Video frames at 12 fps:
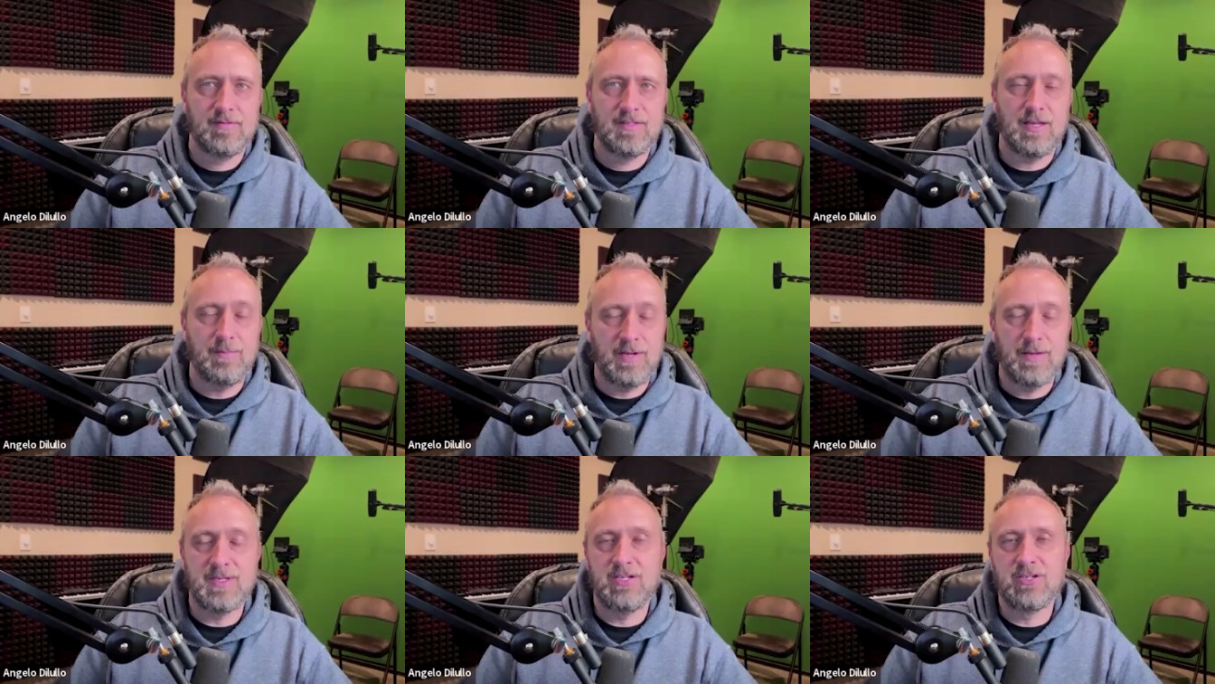
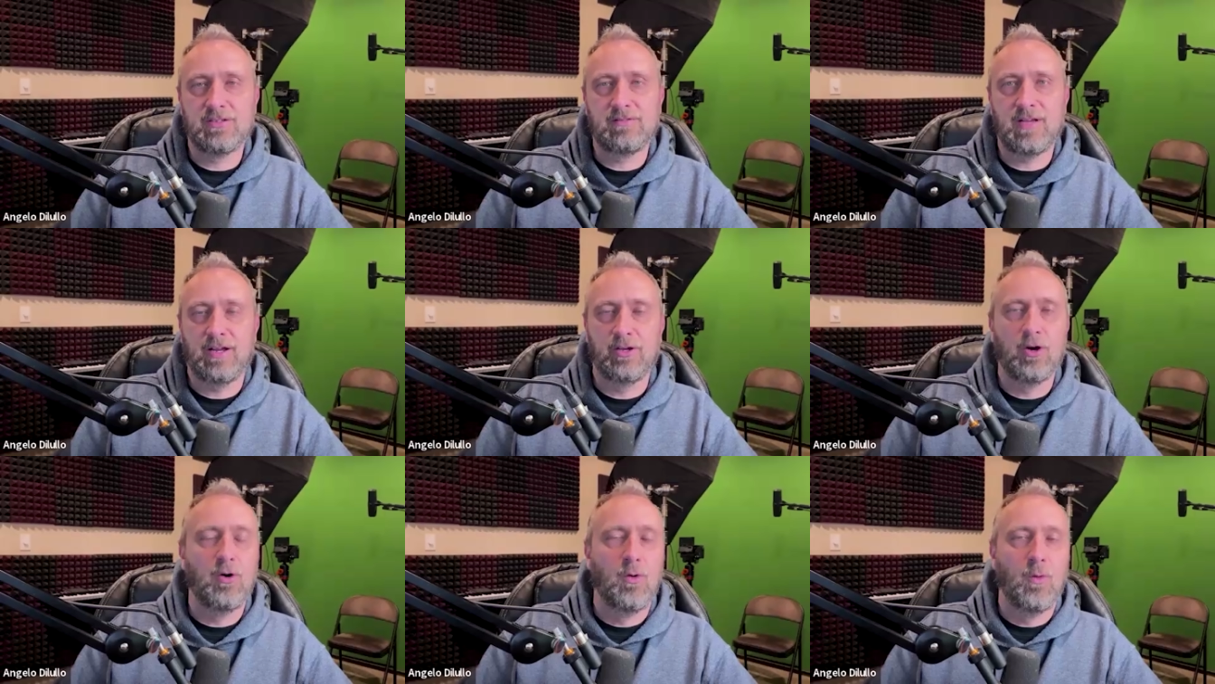Sometimes they just kind of
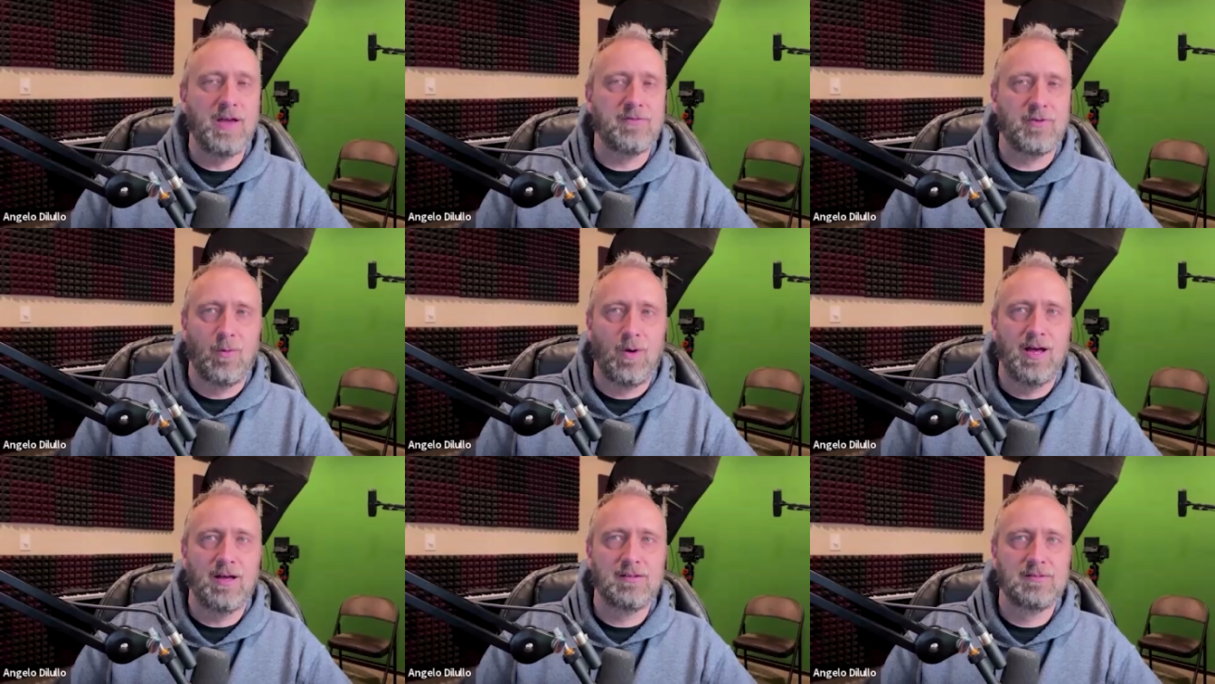go away for a
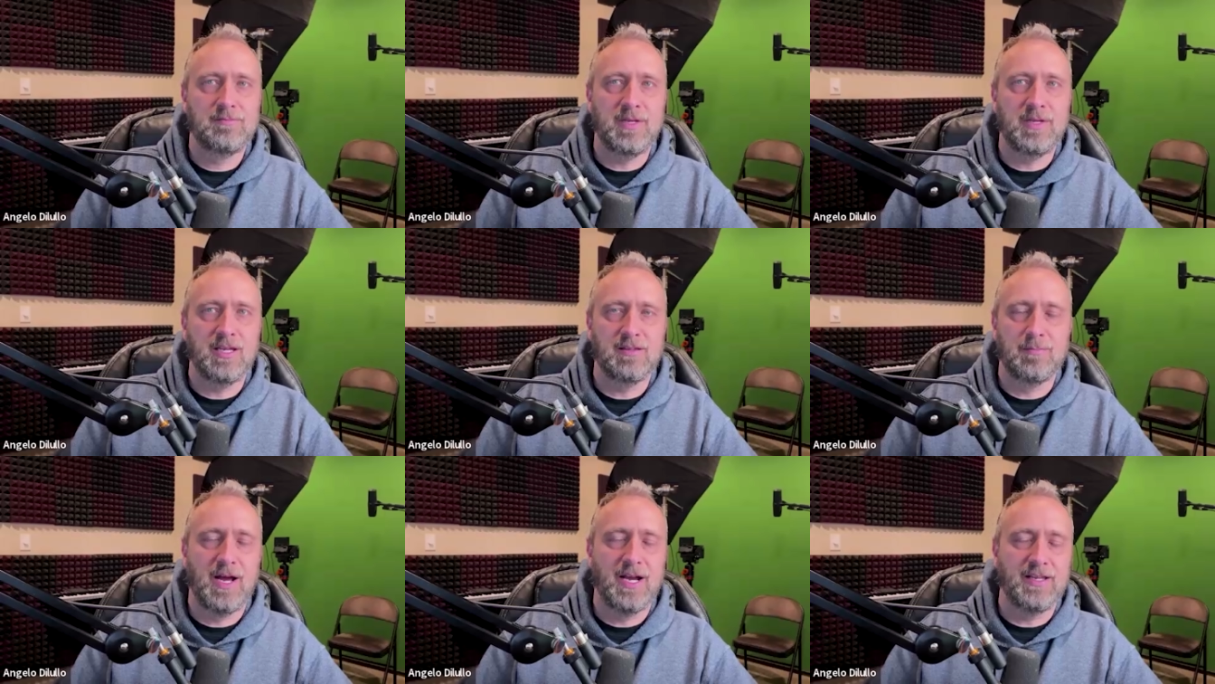while, meaning
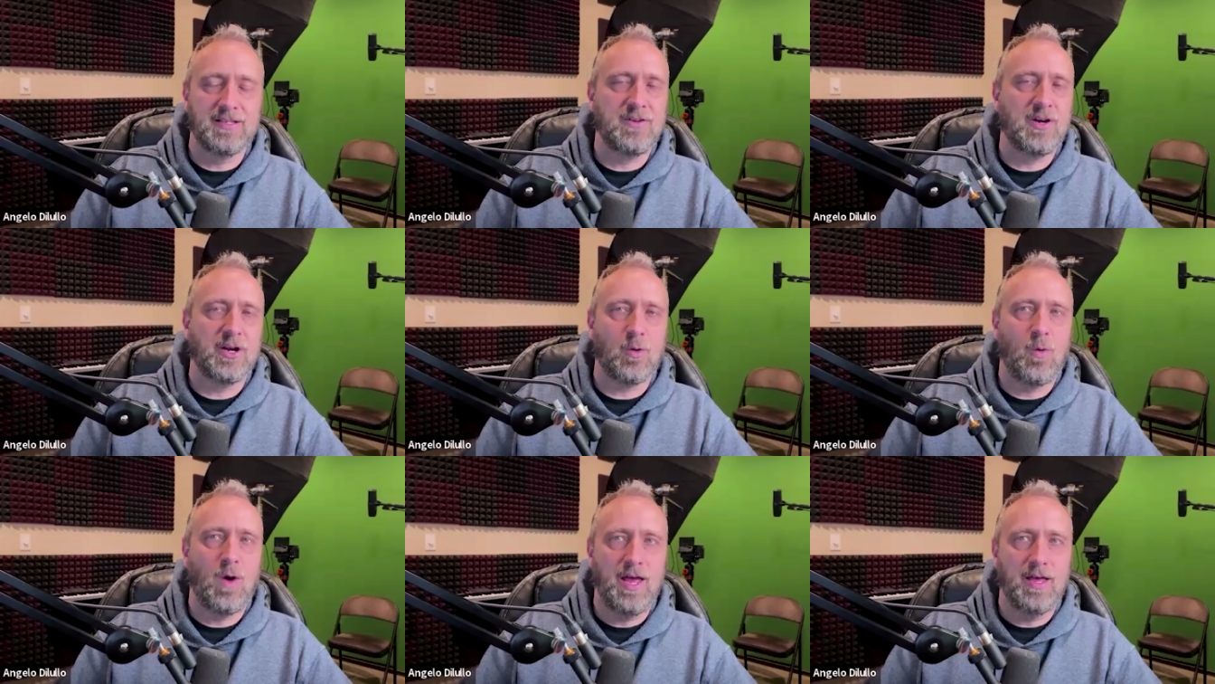the mind gets very
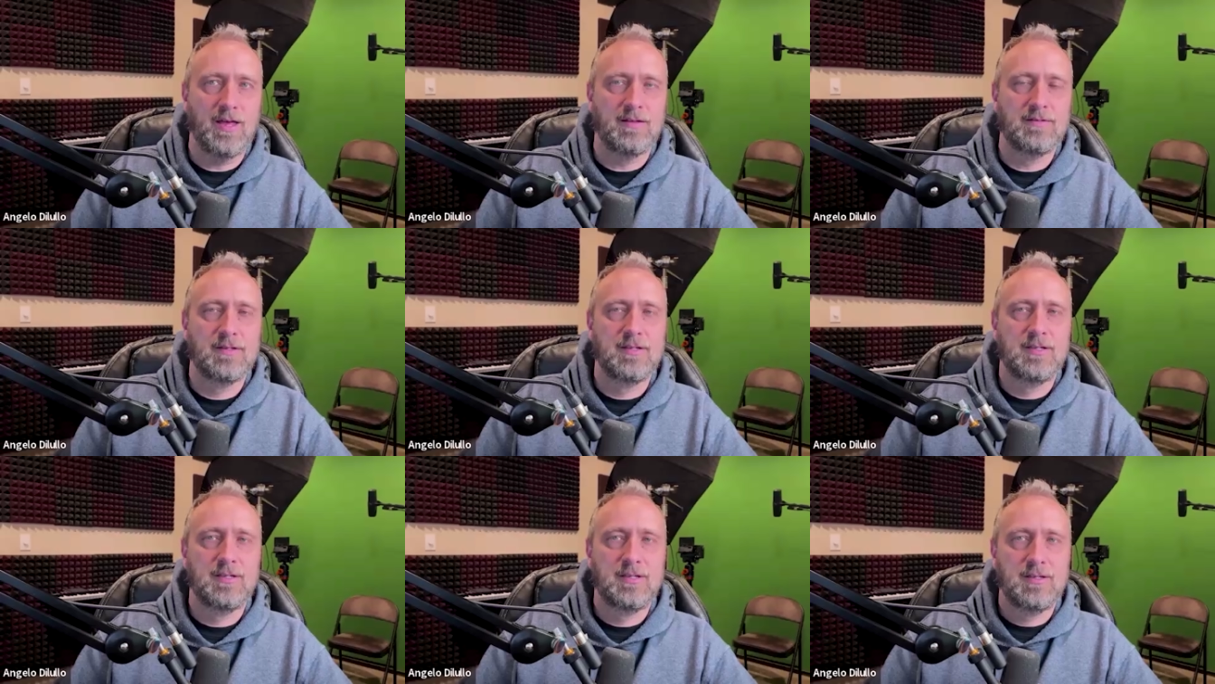quiet
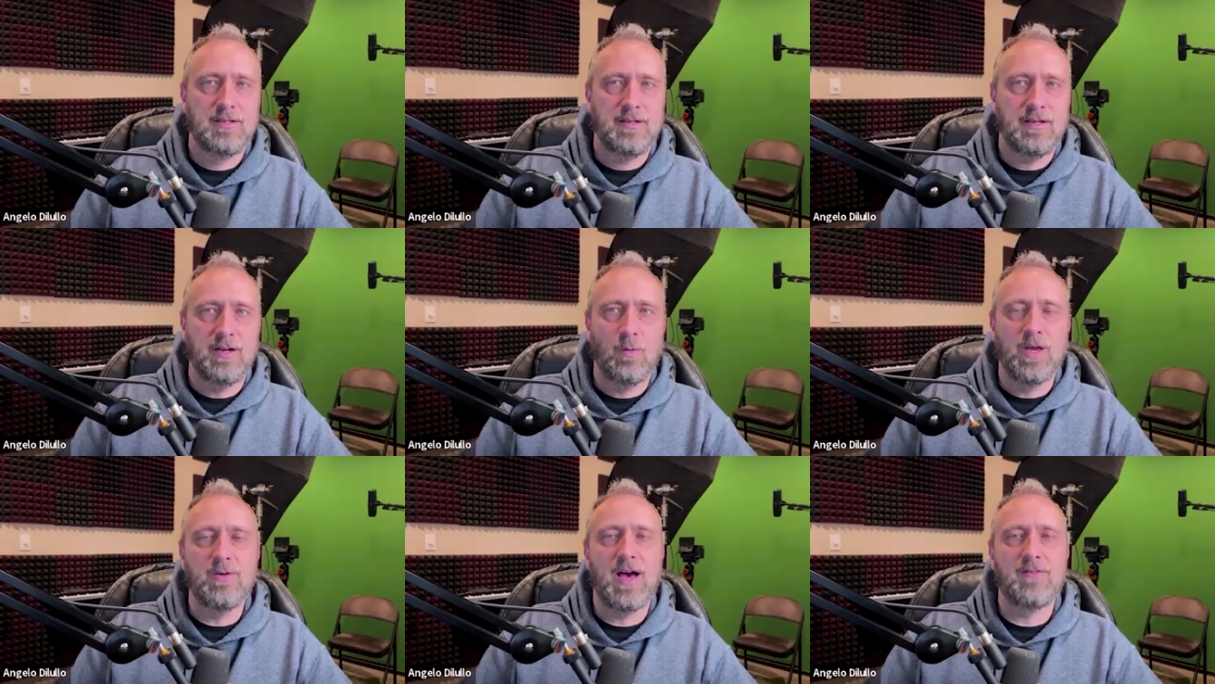in a
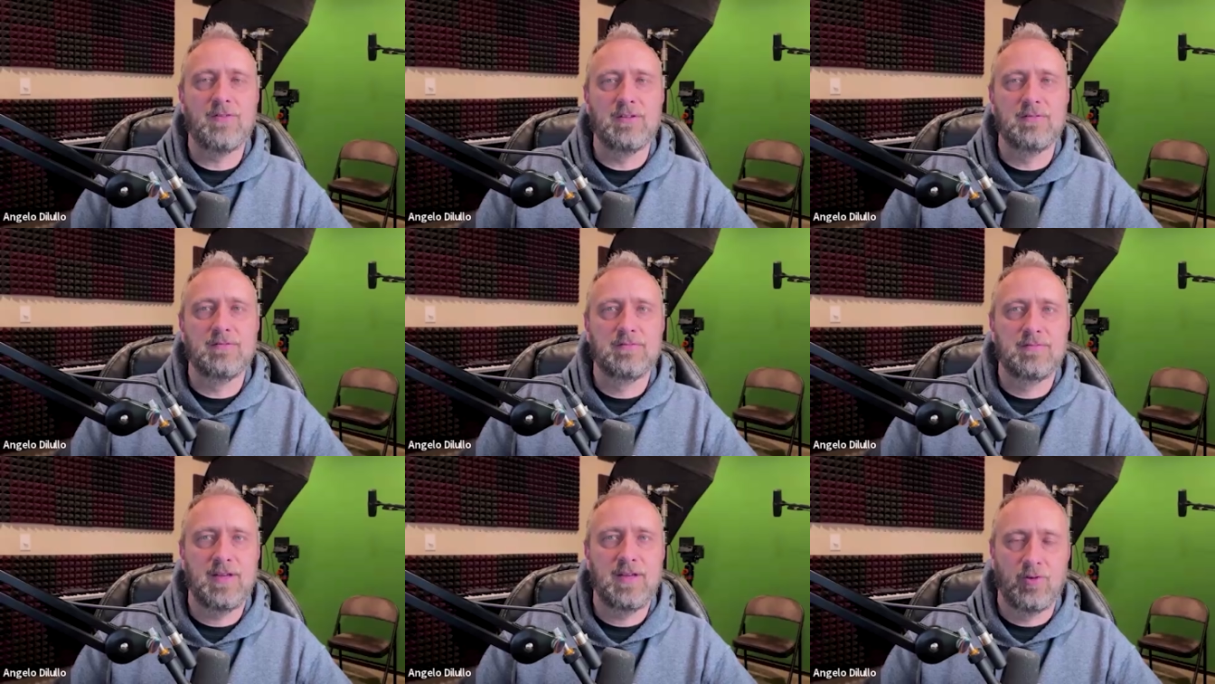way you haven't
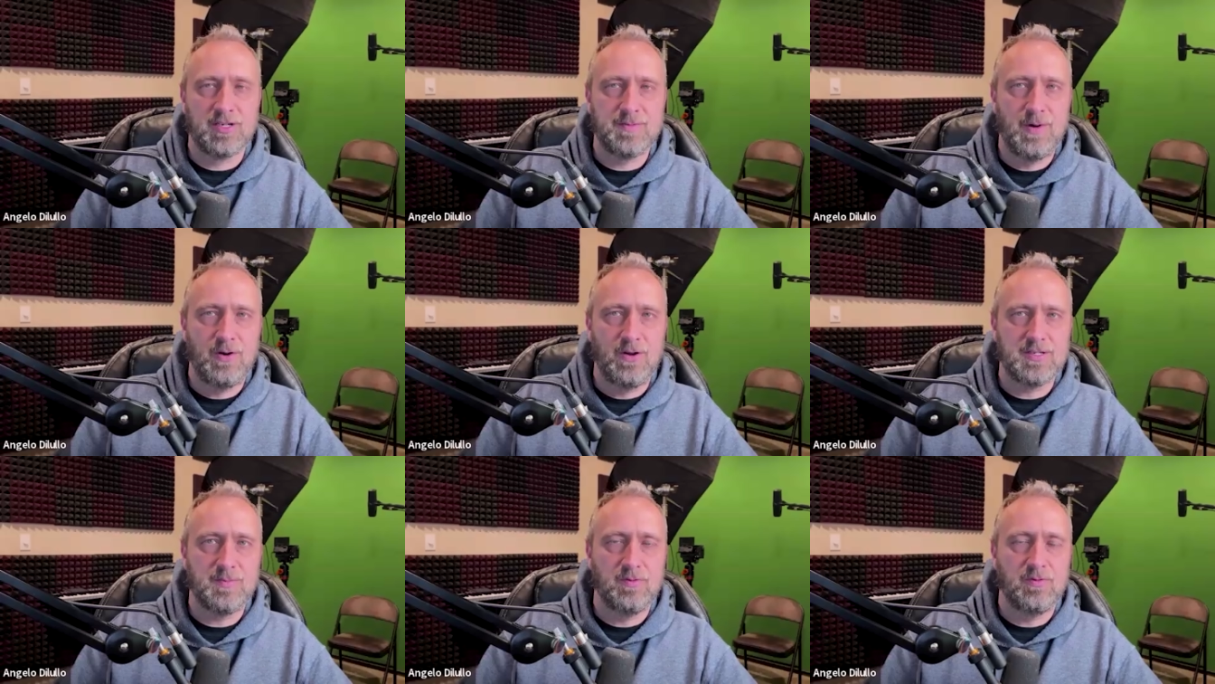ever
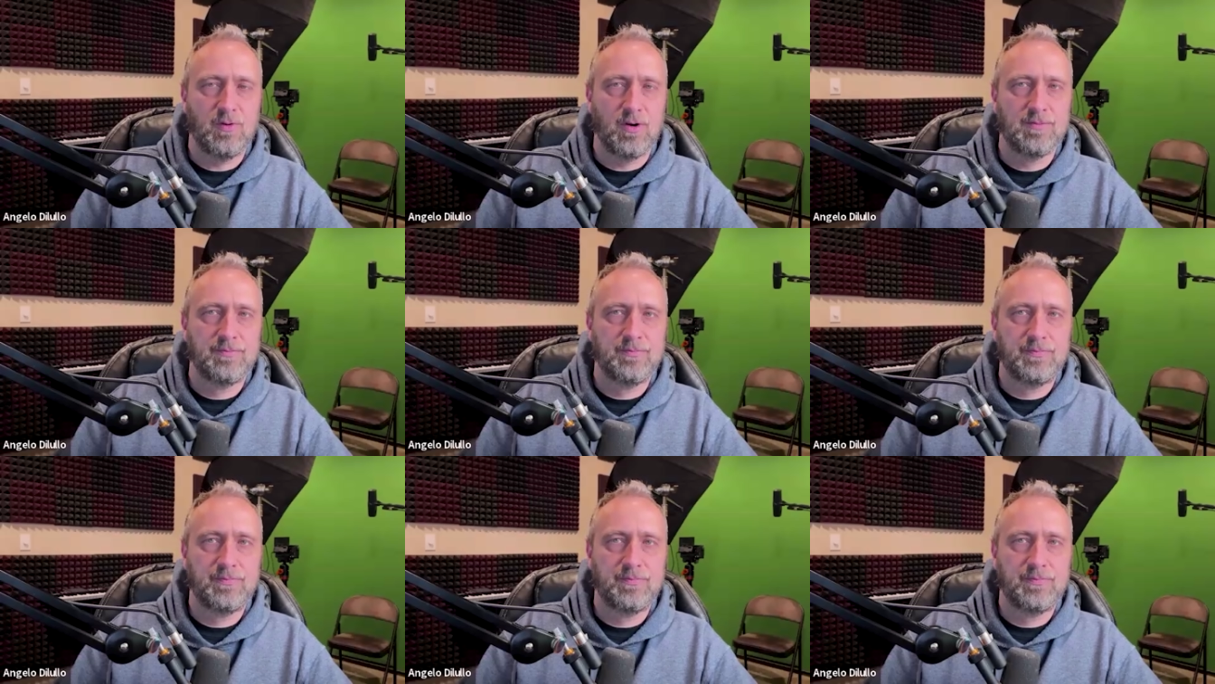experienced before.